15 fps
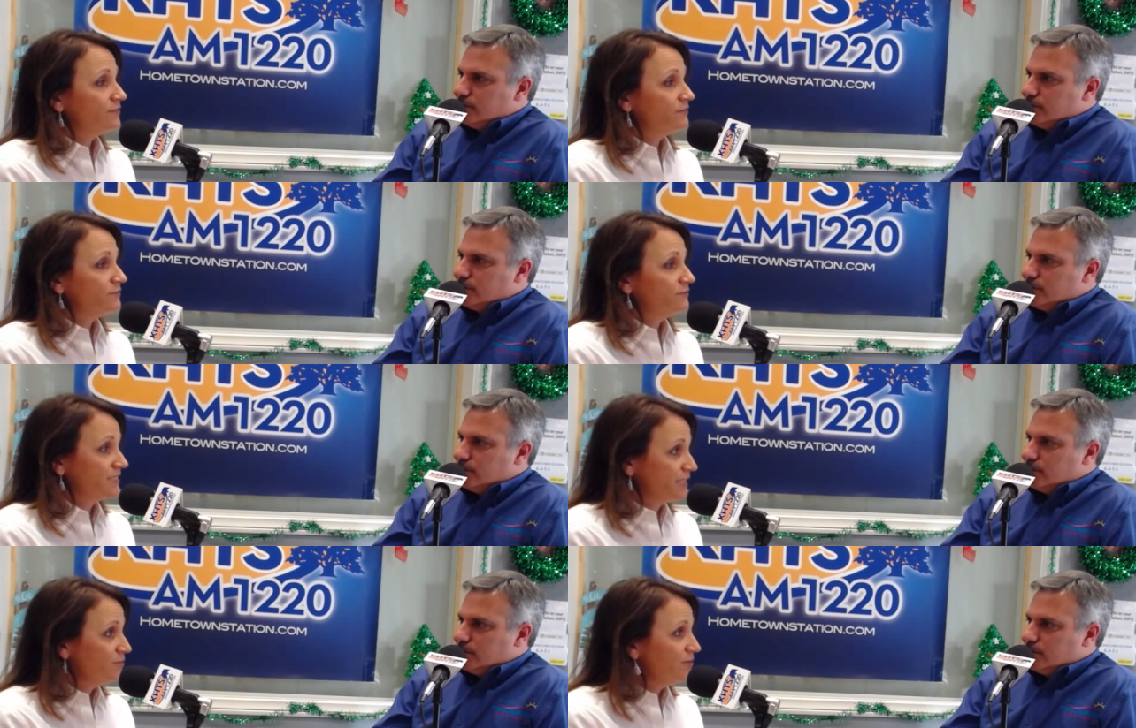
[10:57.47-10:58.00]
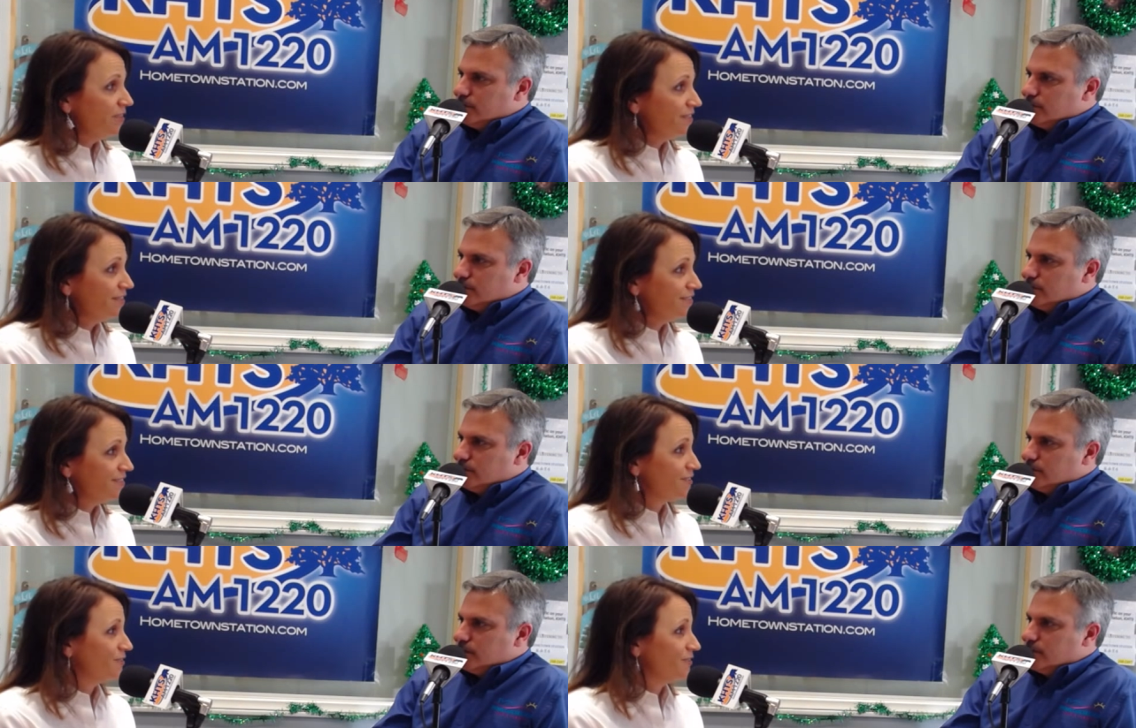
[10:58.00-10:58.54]
Speaker 1: siblings
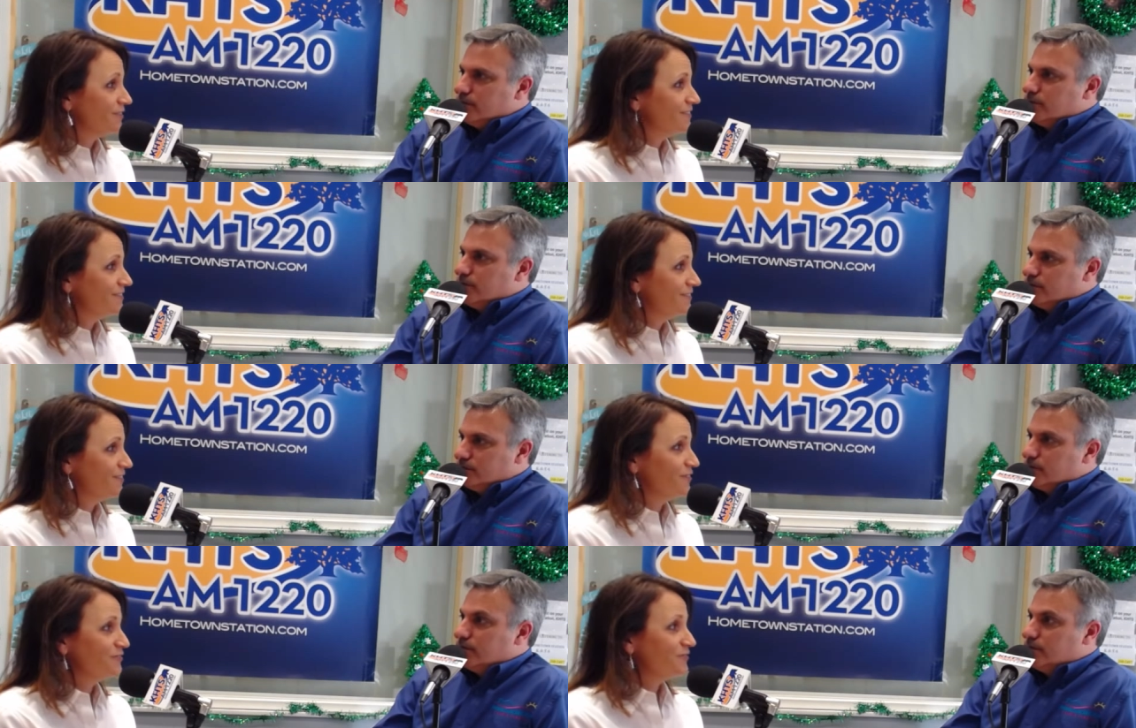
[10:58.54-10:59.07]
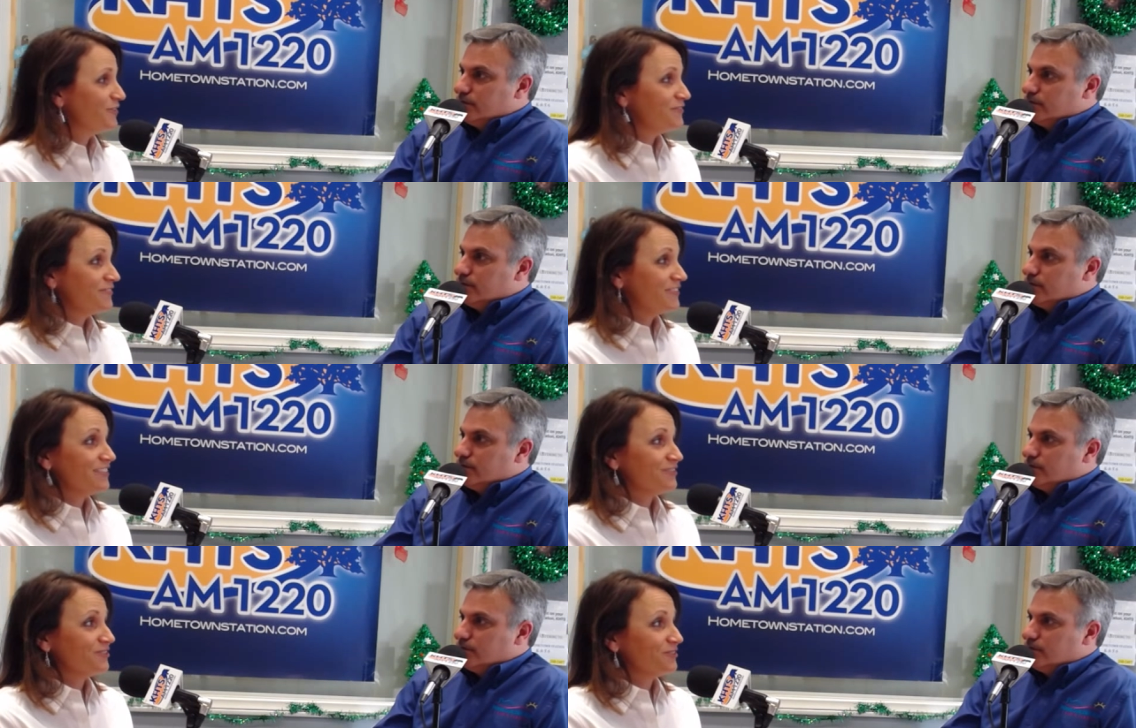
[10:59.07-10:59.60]
that are,
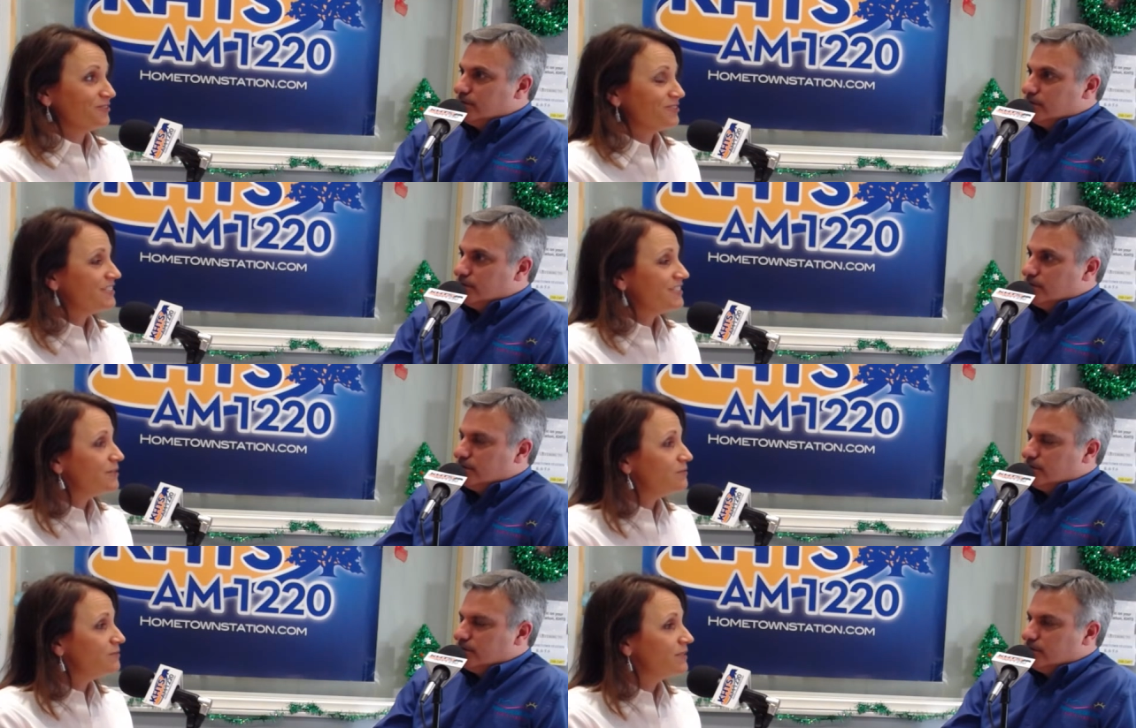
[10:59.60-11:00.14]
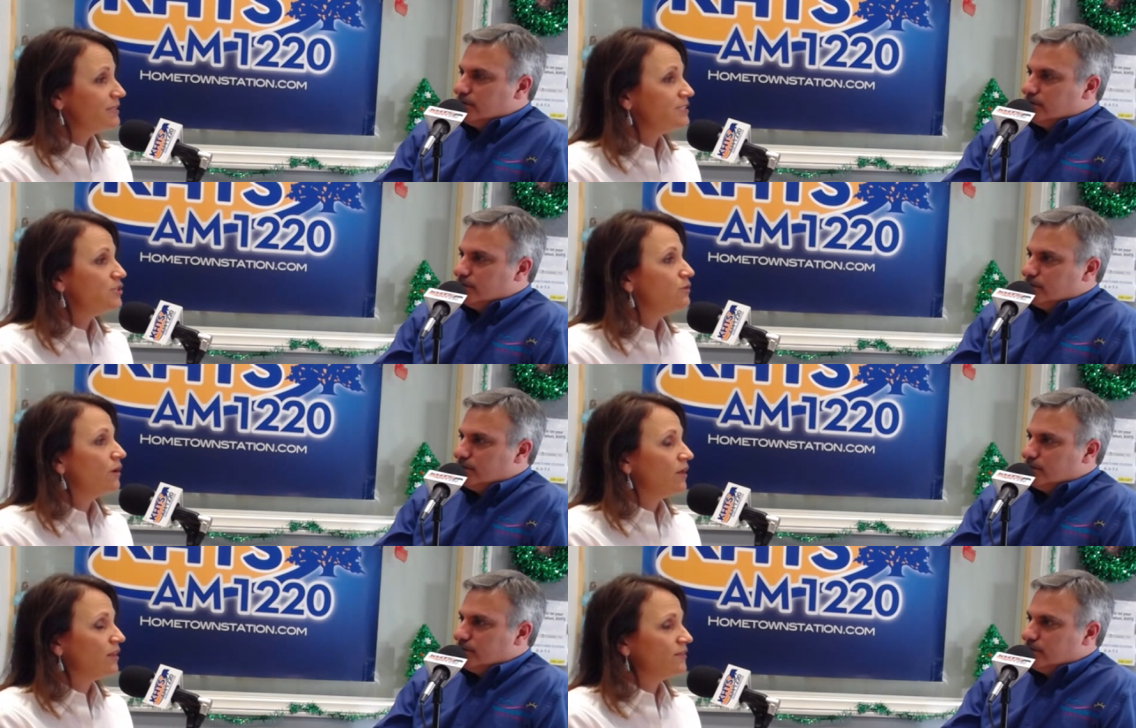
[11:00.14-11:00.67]
50-year-old siblings who
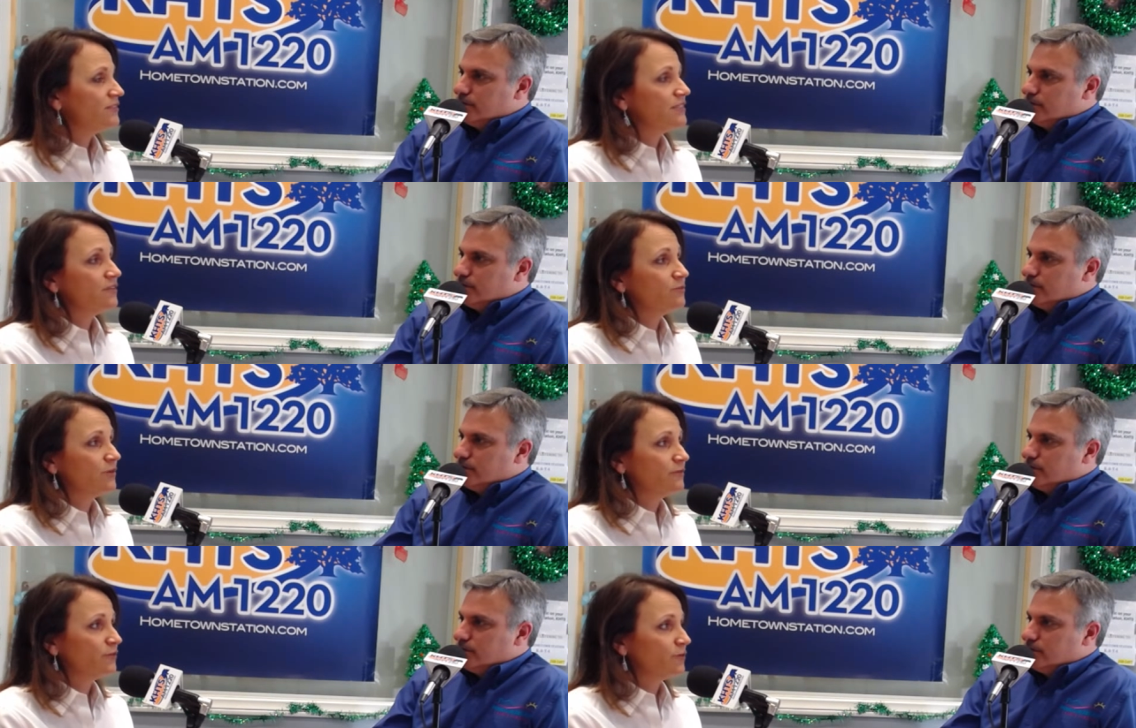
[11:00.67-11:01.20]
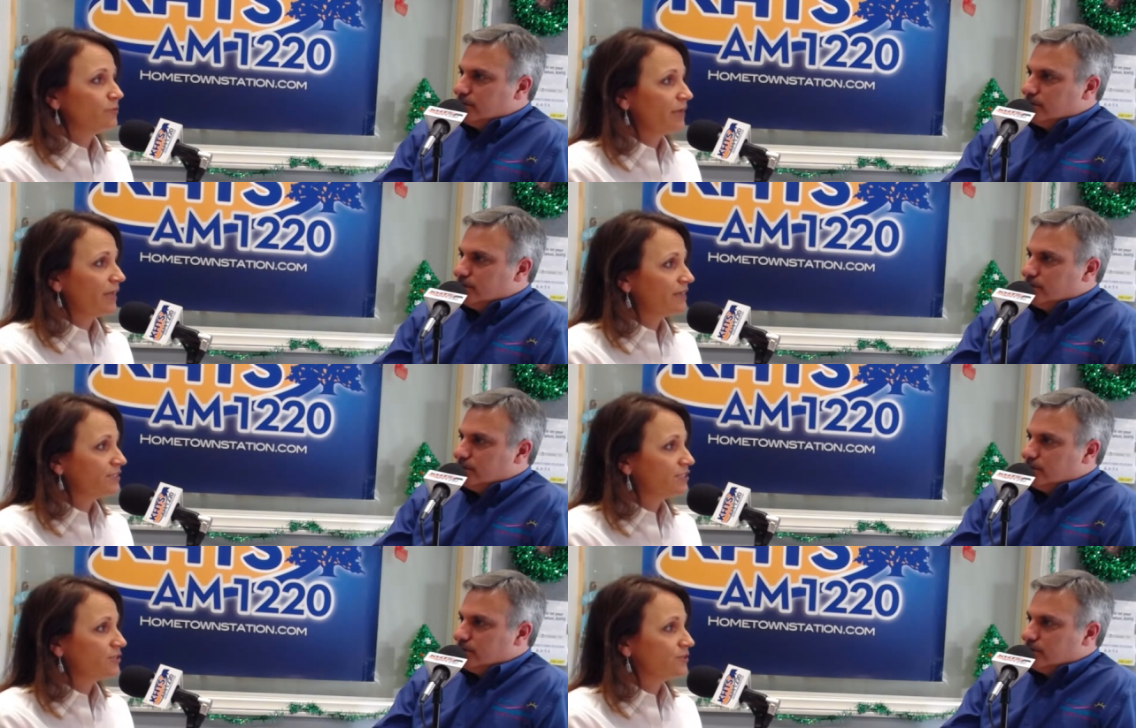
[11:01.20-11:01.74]
all of a sudden revert
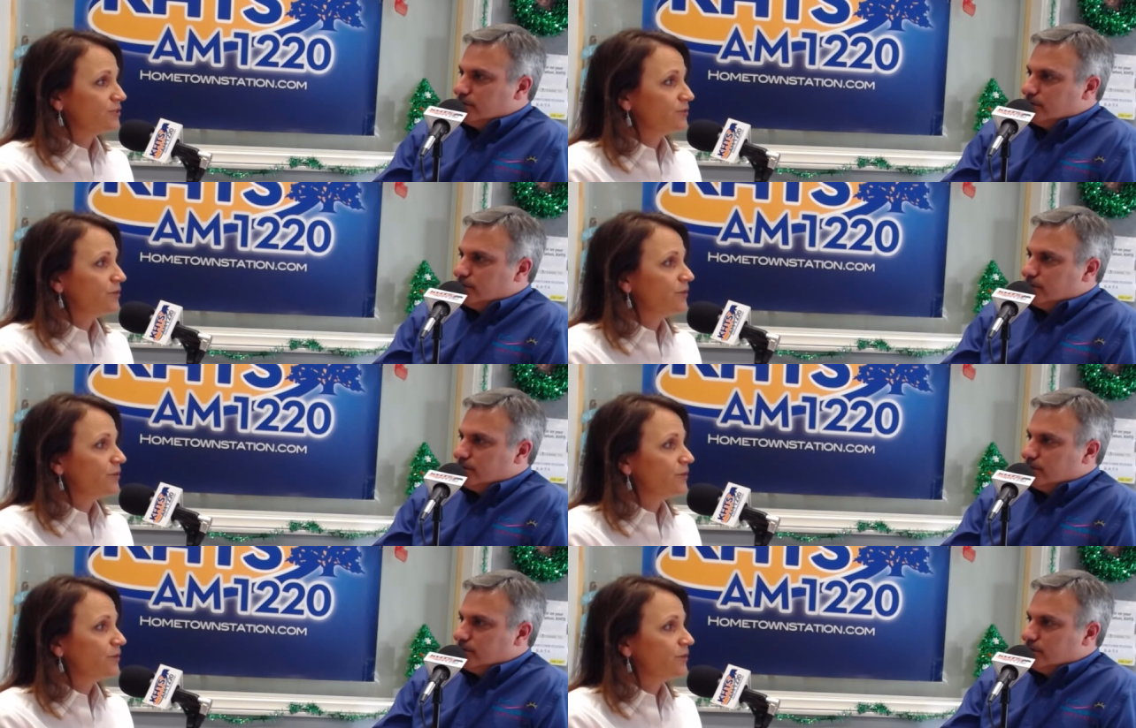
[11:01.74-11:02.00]
back to